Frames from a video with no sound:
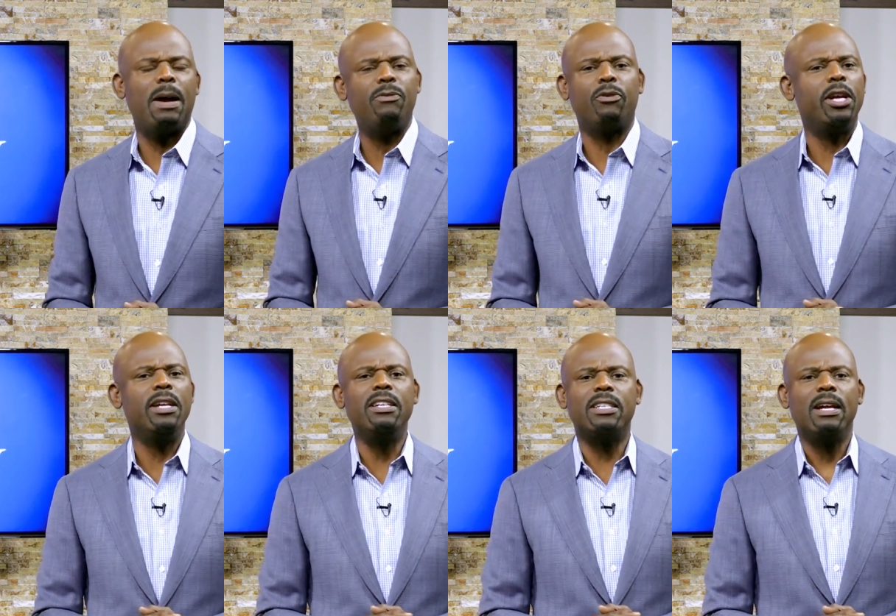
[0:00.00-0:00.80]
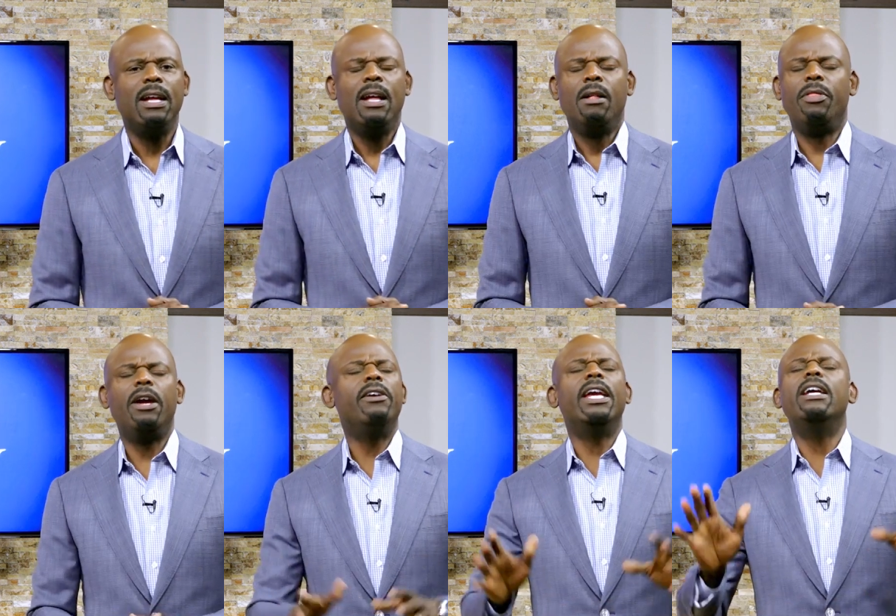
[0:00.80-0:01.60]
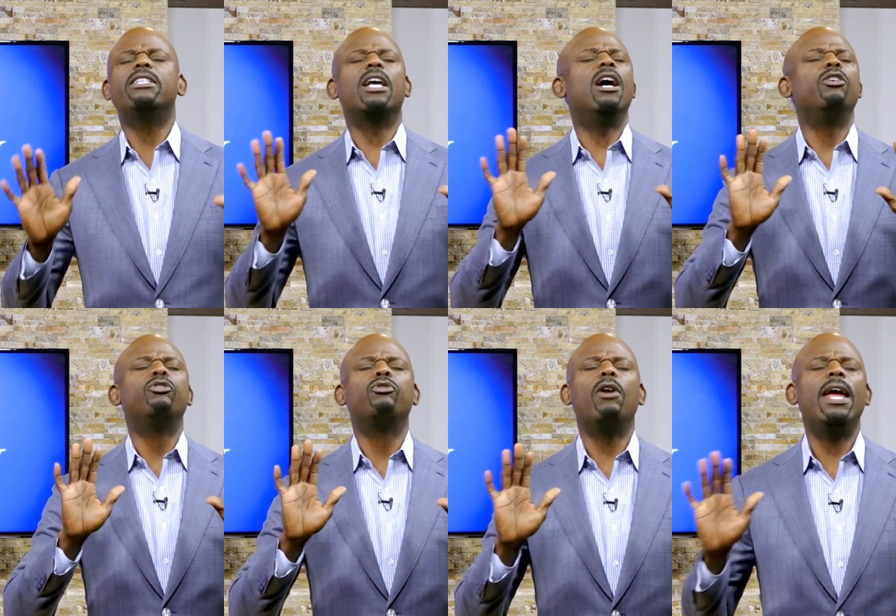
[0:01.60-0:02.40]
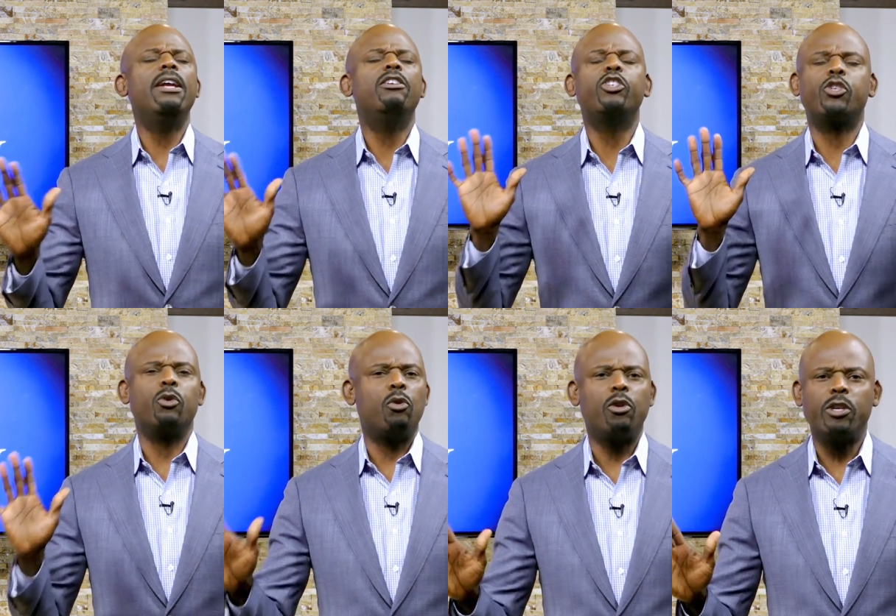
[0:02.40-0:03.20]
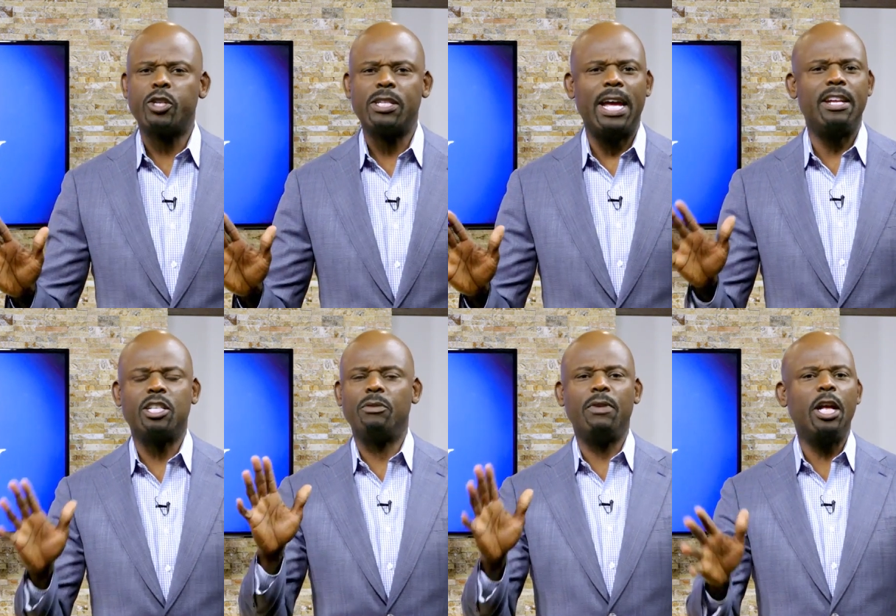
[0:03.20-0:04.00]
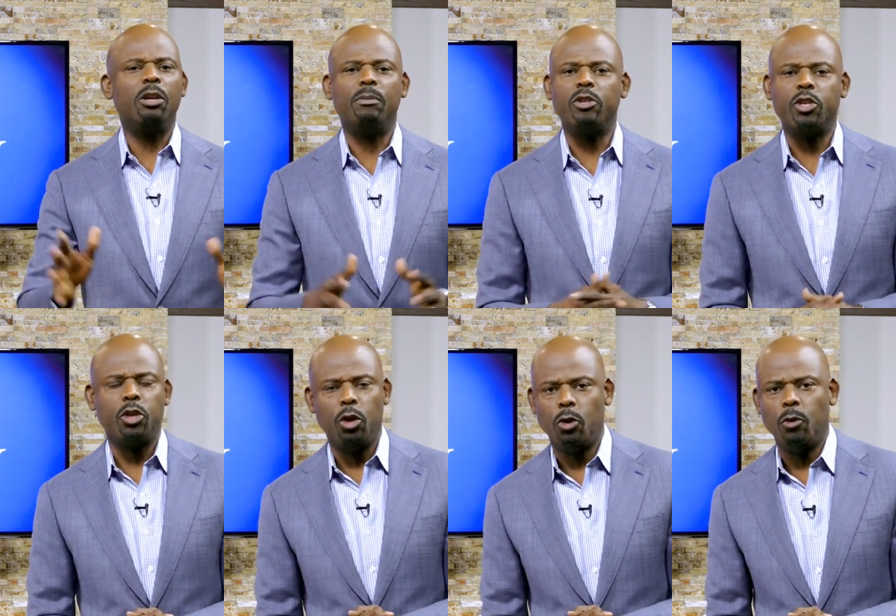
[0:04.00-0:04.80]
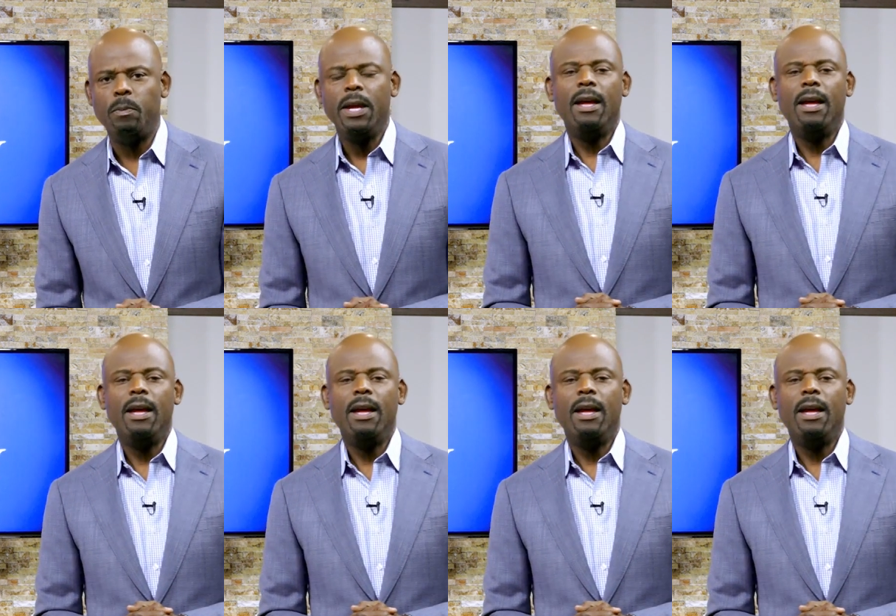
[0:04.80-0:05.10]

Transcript: My friends, there is a greater source that is available to you,